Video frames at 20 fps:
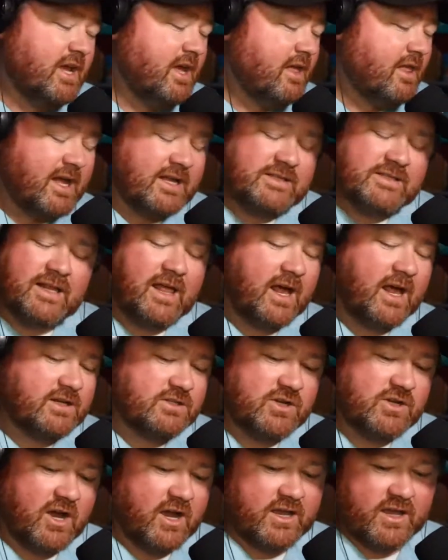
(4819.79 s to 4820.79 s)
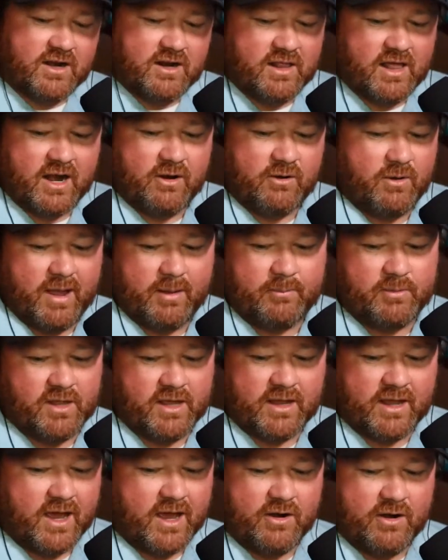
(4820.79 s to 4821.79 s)
That's a lot of talking, a lot of
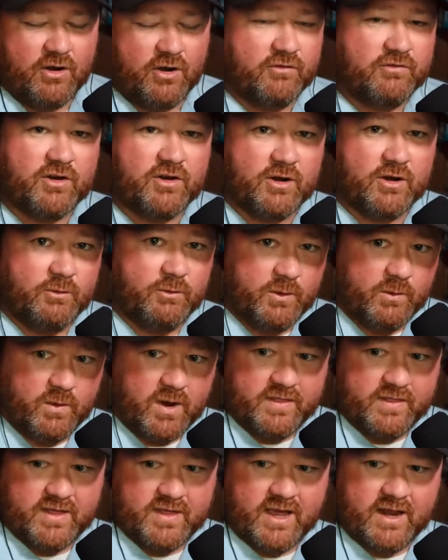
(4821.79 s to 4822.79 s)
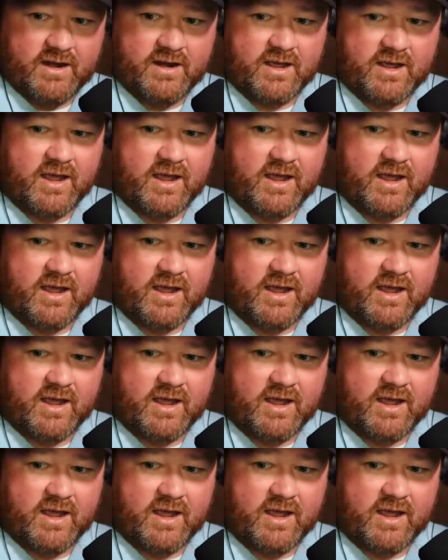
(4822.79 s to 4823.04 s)
rambling. I don't know if you're going to rewind that.